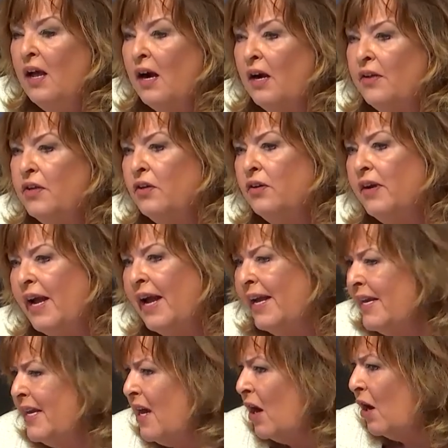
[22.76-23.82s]
Are there
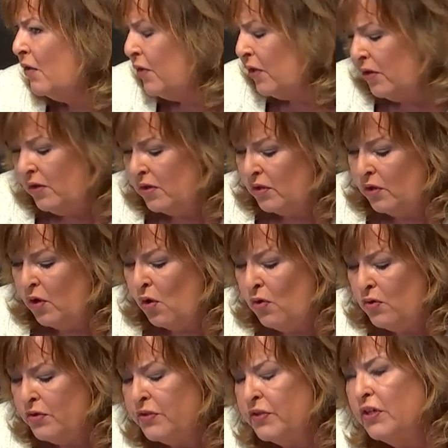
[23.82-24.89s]
any other
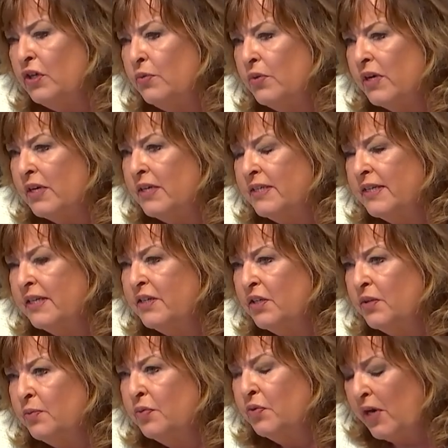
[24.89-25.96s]
laws that you would
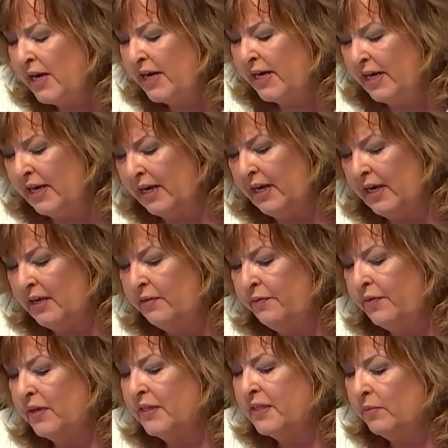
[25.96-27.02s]
consider breaking if
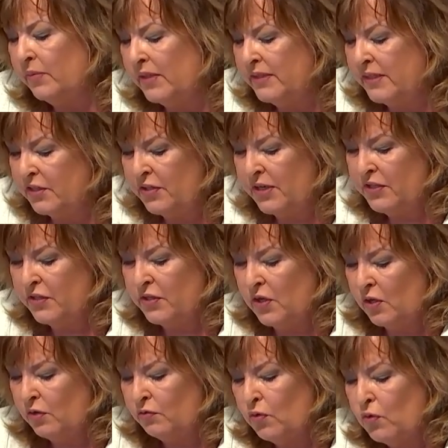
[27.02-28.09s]
a similar situation
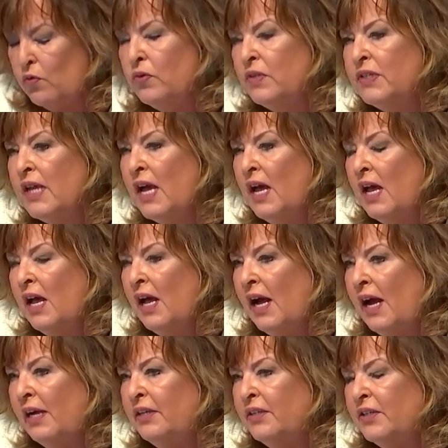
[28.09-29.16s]
arose?
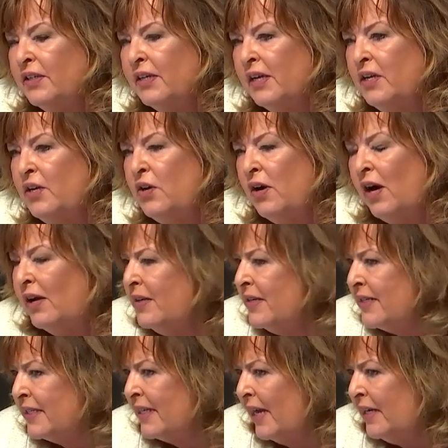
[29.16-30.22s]
And can you
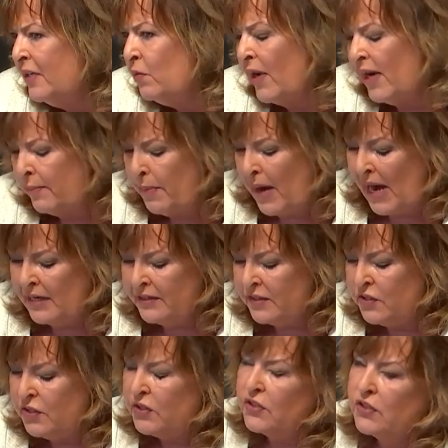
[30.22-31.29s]
understand why
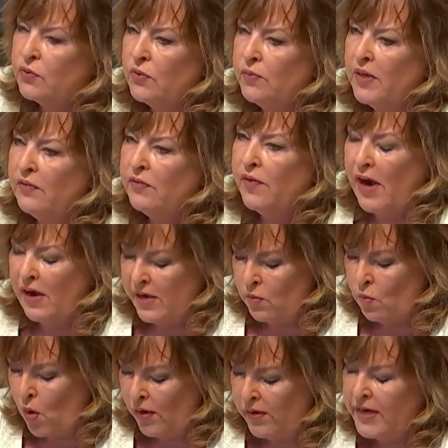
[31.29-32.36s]
passengers would be very
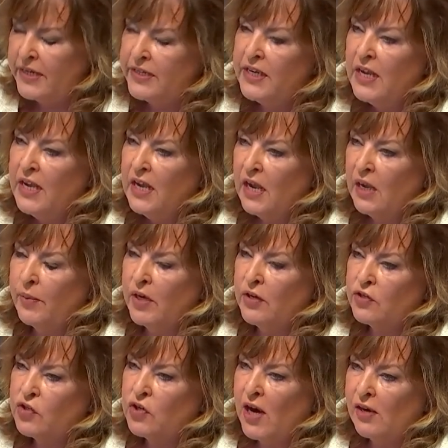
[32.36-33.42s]
worried about
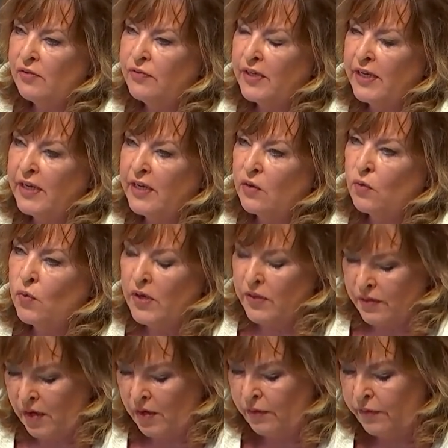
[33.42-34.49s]
travelling with
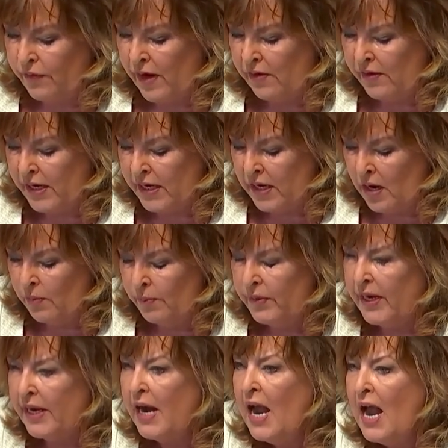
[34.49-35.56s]
a ferry
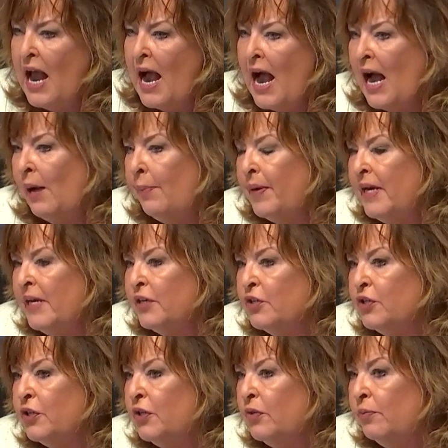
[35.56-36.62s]
company happy
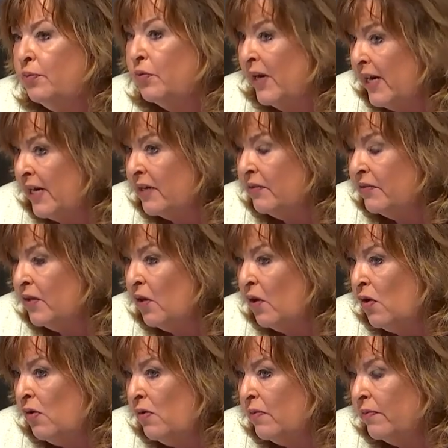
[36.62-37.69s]
to break the law?